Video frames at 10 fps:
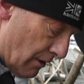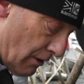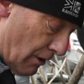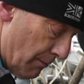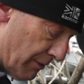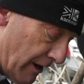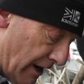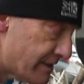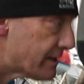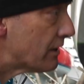
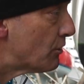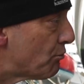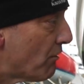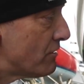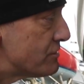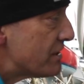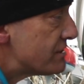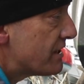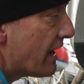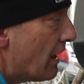complicated little
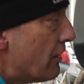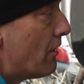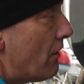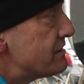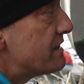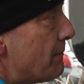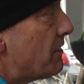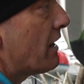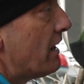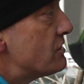process to get a nice
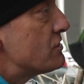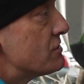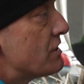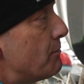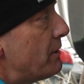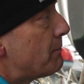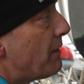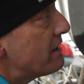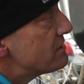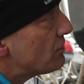application. So a bit of
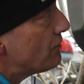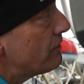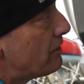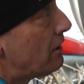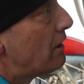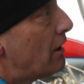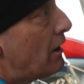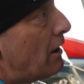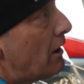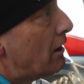paint on,
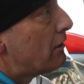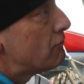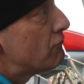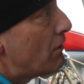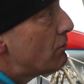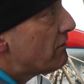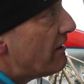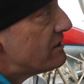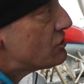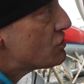roller
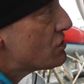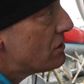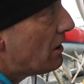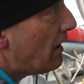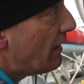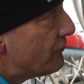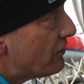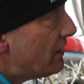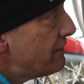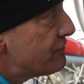edge
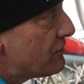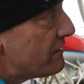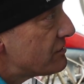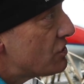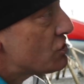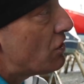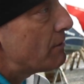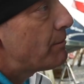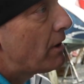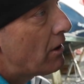underneath, so that's the
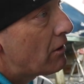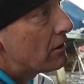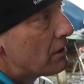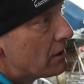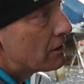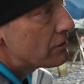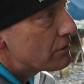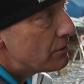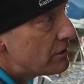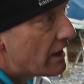chine part,
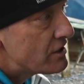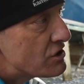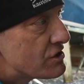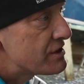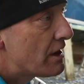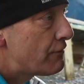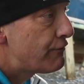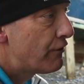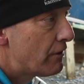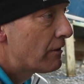do the edge itself,